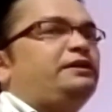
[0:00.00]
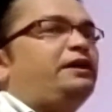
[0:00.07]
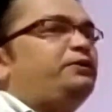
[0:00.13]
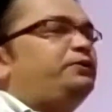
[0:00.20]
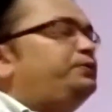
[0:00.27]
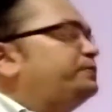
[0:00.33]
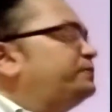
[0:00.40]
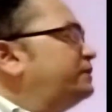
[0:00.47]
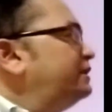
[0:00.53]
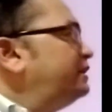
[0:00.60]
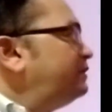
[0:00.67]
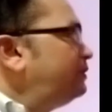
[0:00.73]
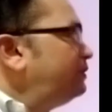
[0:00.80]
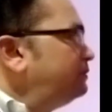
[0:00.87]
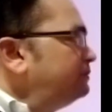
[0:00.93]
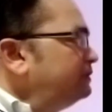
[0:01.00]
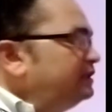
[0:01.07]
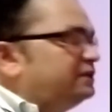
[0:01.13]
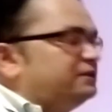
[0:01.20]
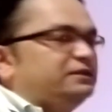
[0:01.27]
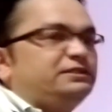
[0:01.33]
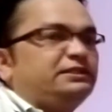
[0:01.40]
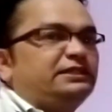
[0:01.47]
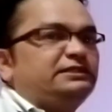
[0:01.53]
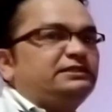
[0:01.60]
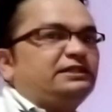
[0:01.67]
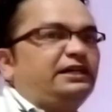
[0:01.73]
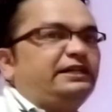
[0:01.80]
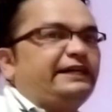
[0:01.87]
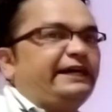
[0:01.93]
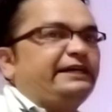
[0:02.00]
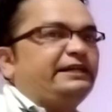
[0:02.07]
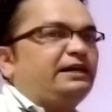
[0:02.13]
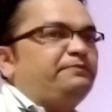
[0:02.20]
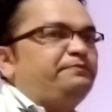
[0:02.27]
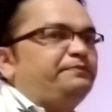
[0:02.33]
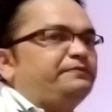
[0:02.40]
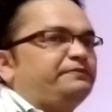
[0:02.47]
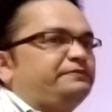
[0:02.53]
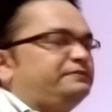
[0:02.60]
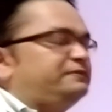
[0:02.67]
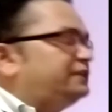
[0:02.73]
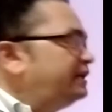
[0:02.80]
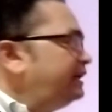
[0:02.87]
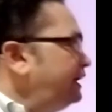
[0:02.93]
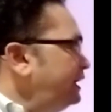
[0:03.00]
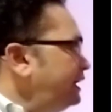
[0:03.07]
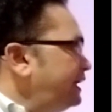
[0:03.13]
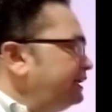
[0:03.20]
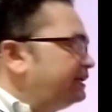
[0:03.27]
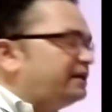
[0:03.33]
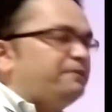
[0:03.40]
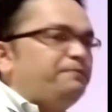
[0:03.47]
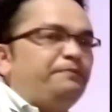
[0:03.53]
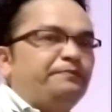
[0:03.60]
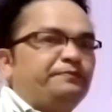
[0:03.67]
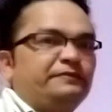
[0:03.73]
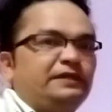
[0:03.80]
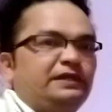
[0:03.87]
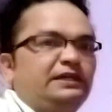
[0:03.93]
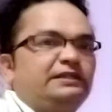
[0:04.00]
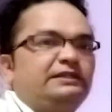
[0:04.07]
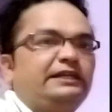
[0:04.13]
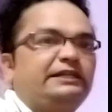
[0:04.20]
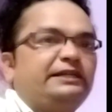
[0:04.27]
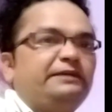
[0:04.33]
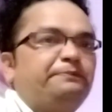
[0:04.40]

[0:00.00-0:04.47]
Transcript: Now this is a diagram, the A diagram, that